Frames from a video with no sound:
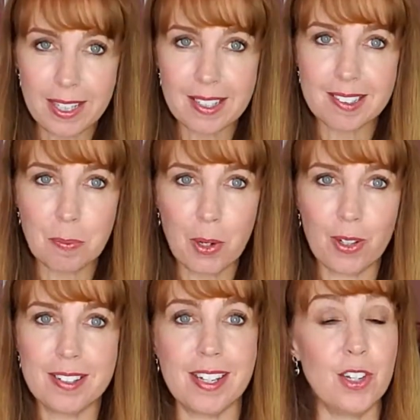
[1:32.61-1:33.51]
the
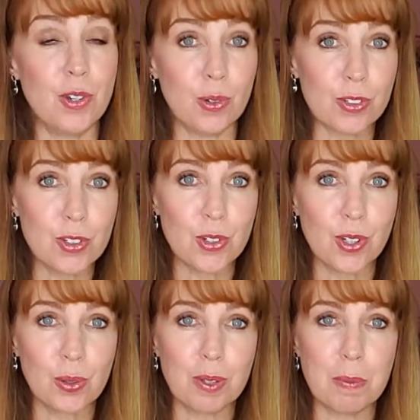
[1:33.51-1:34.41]
experience in your
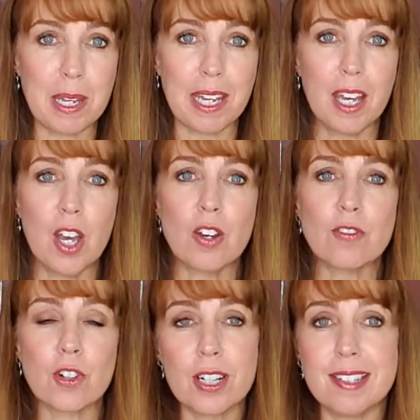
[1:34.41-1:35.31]
studio would be,
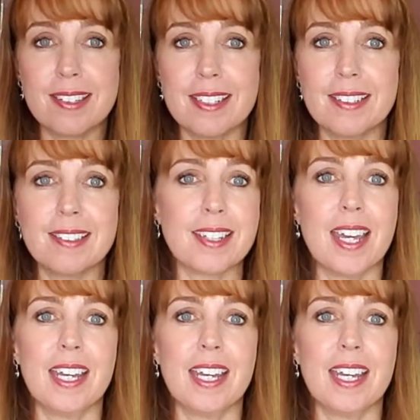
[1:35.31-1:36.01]
for instance,